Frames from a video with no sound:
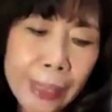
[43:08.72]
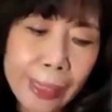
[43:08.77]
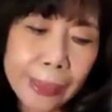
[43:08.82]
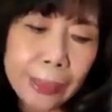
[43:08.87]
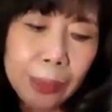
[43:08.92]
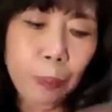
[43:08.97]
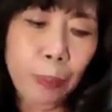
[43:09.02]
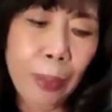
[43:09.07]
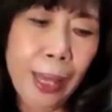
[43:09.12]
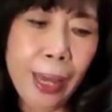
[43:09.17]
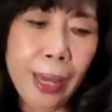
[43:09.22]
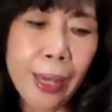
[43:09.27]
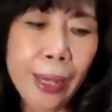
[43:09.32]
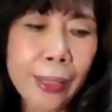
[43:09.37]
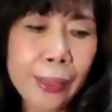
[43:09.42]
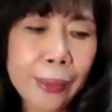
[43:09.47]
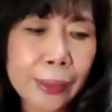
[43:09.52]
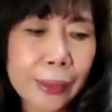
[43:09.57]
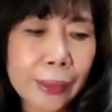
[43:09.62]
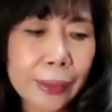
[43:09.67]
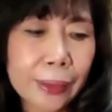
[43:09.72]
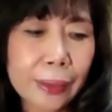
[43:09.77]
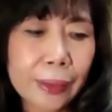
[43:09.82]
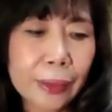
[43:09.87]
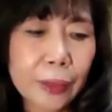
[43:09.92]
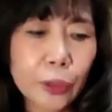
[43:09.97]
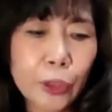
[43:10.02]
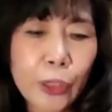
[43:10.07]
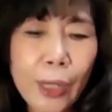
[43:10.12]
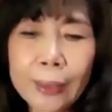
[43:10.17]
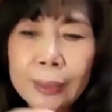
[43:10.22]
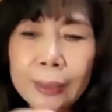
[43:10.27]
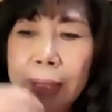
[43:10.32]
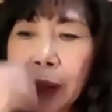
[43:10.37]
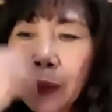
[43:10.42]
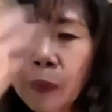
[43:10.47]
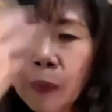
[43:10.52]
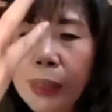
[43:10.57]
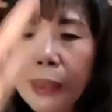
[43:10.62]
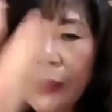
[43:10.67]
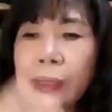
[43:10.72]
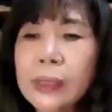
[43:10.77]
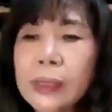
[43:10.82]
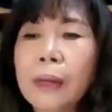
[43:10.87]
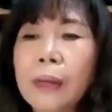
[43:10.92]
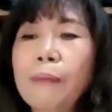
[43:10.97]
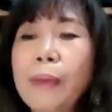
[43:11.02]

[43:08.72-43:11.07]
takes place. Channeling means